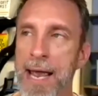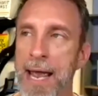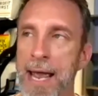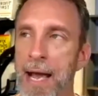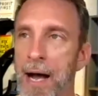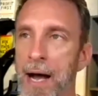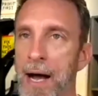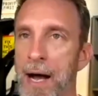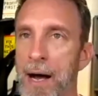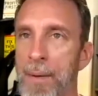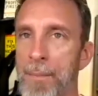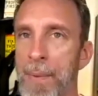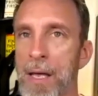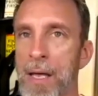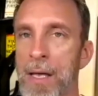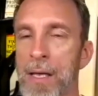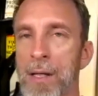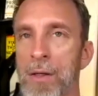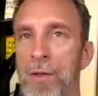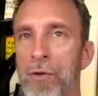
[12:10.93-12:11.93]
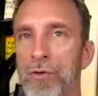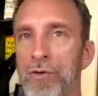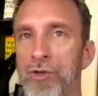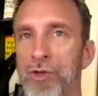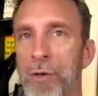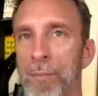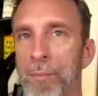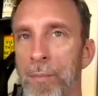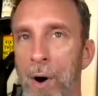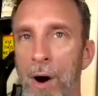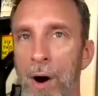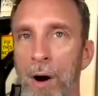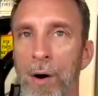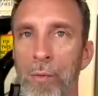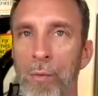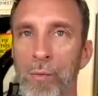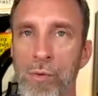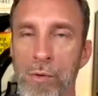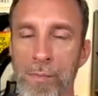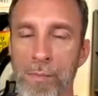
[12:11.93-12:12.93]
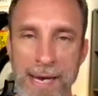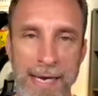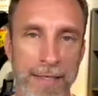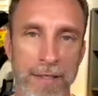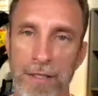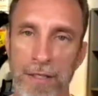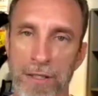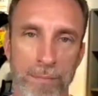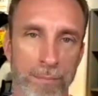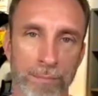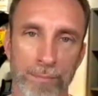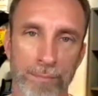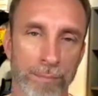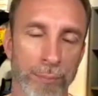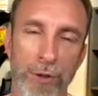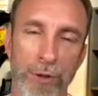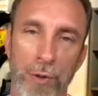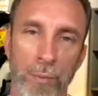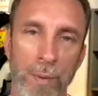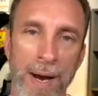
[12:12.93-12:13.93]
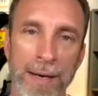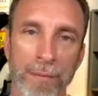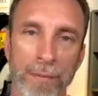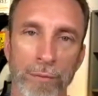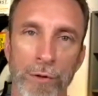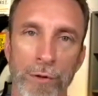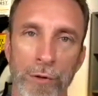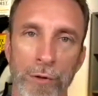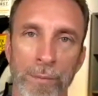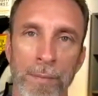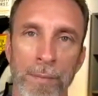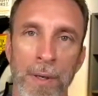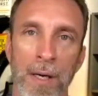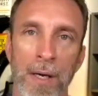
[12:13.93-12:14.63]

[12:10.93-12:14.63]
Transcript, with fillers: Um, tomorrow will be just pure weight room.